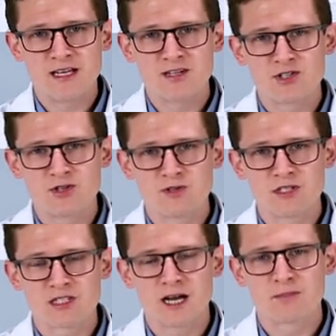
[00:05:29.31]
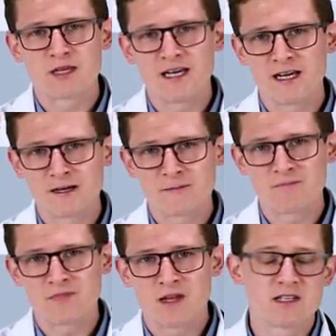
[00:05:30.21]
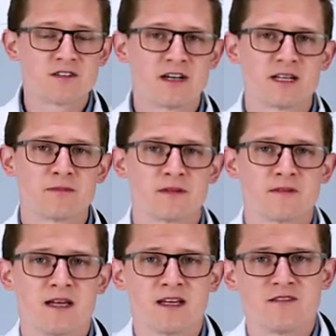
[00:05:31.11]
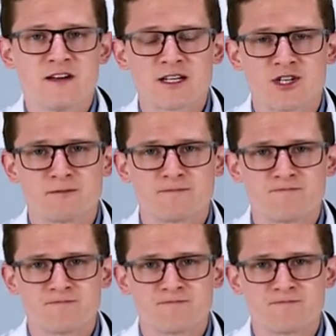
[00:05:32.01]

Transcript: into the top layer and develop an infection.